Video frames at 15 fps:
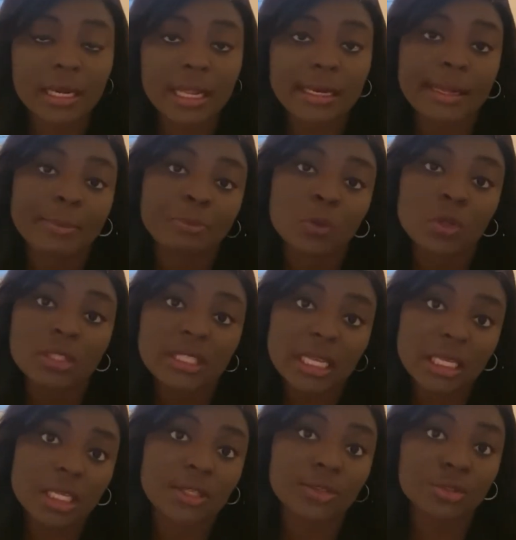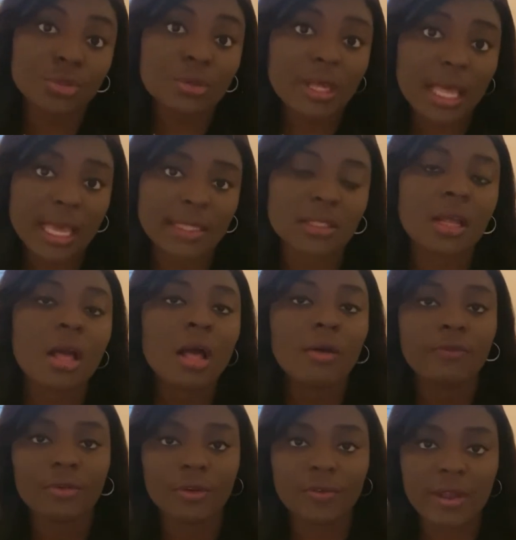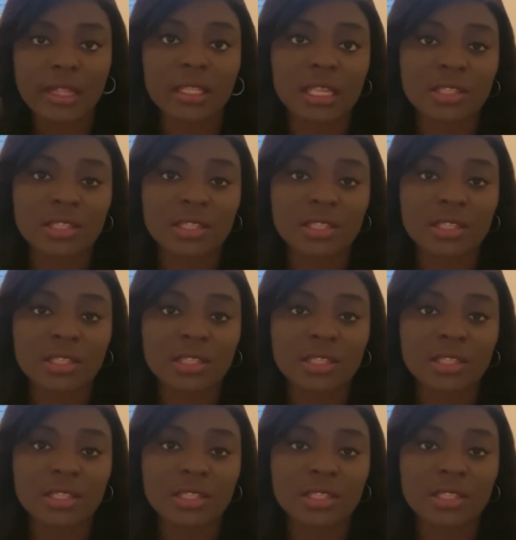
and I'm not taking you guys for granted.